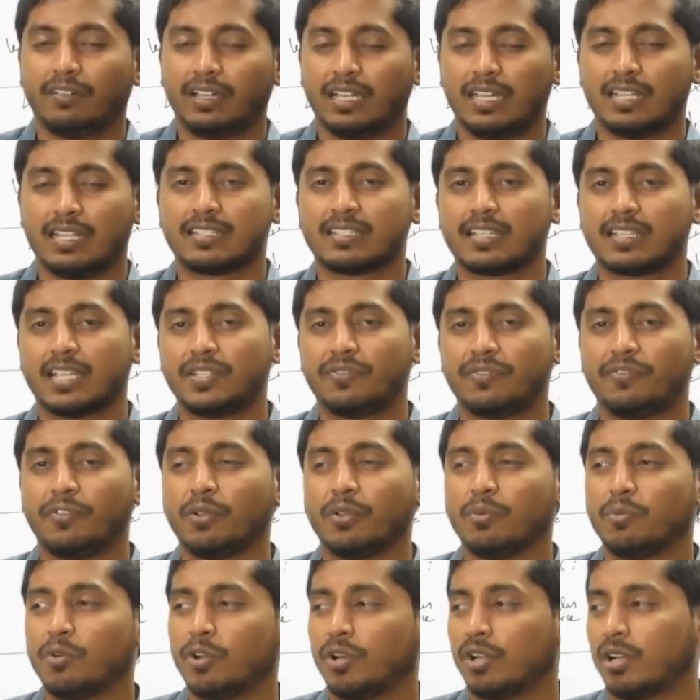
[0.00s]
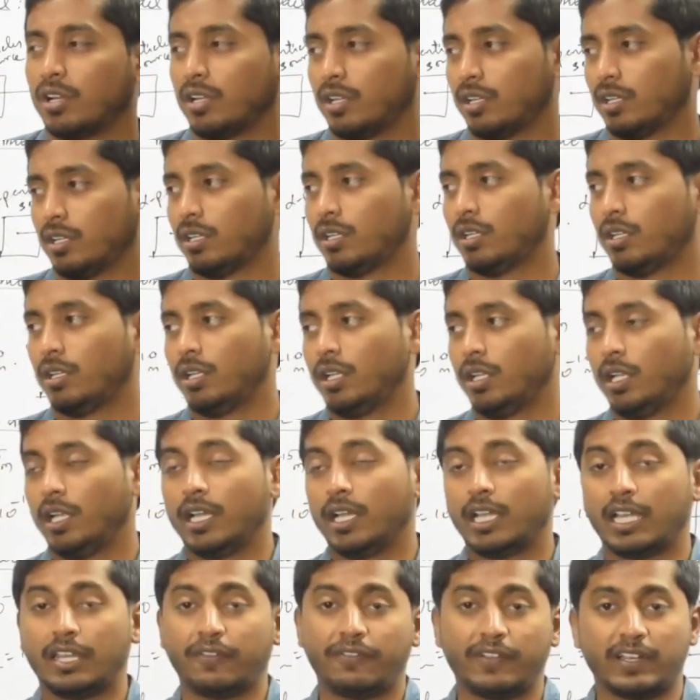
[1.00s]
we will discuss few more
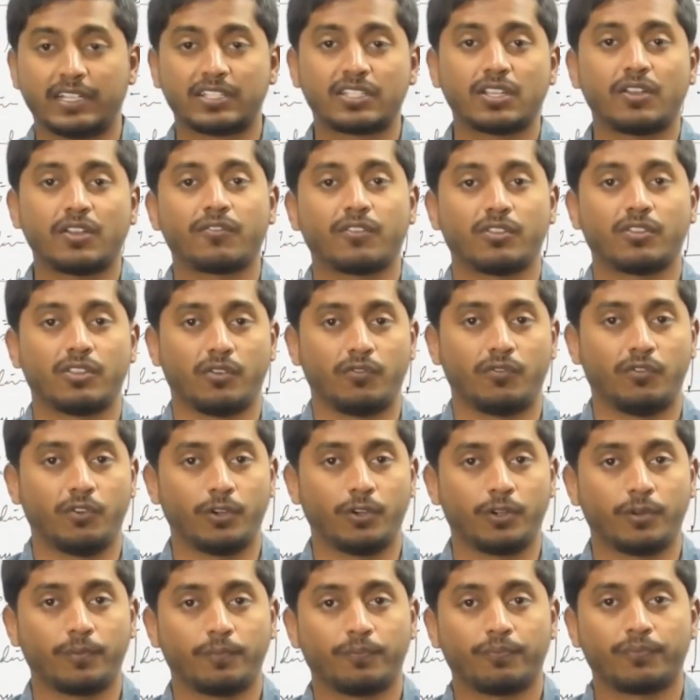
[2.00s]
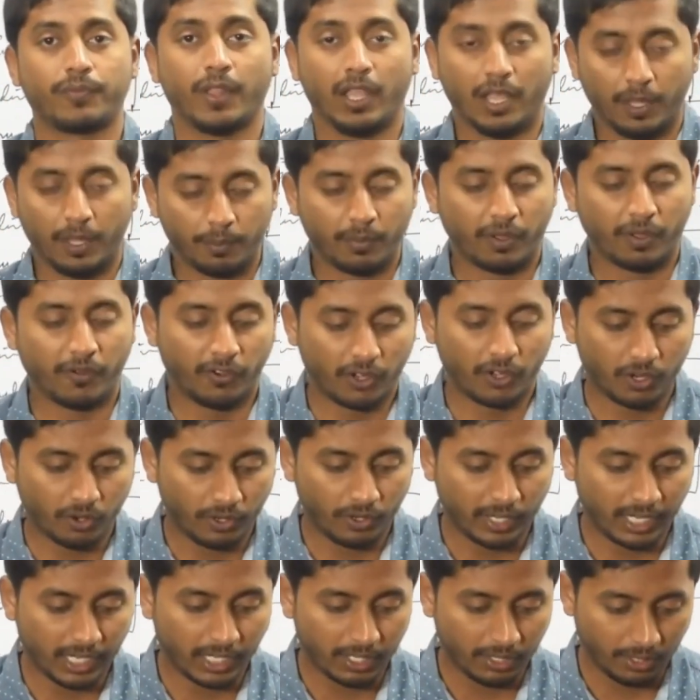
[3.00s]
defects of Rutherford. Before
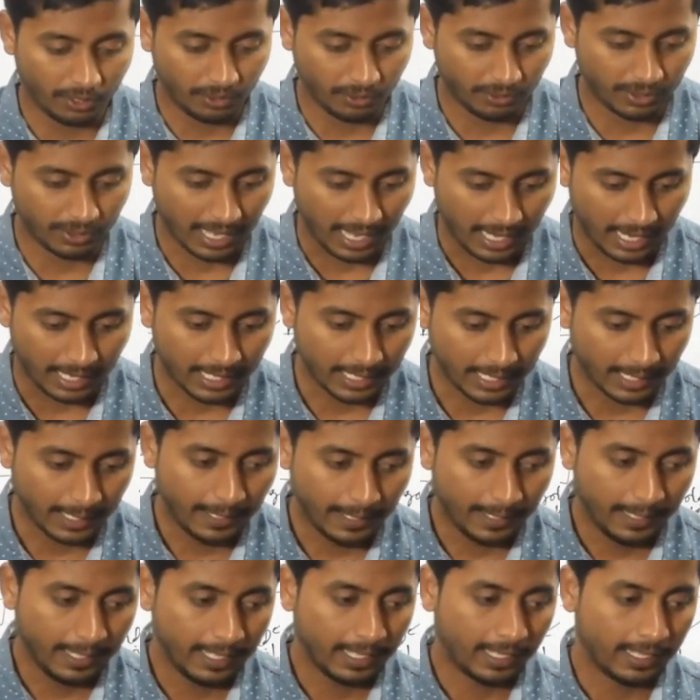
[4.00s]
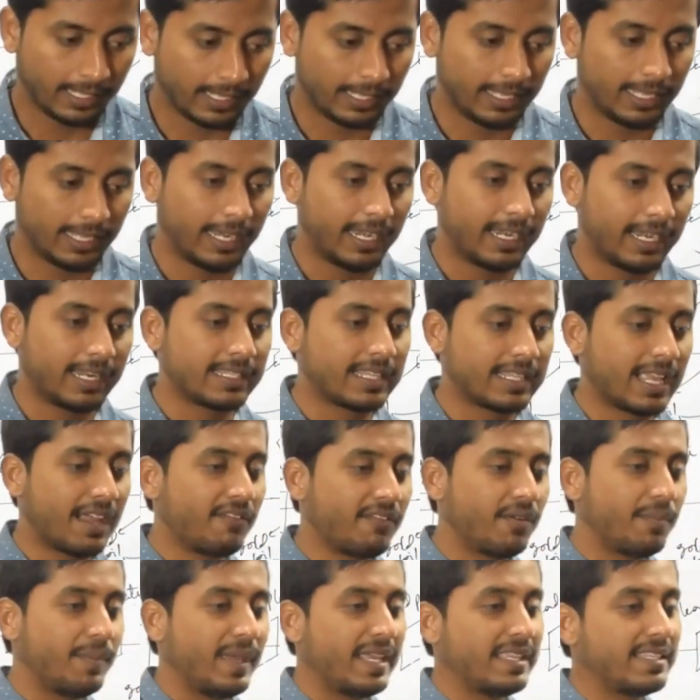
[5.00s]
going into that, let us have
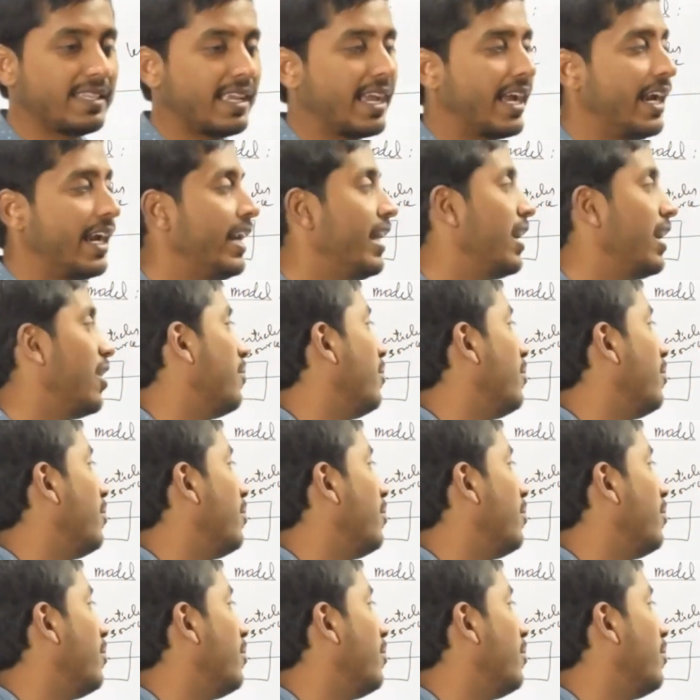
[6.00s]
a basic idea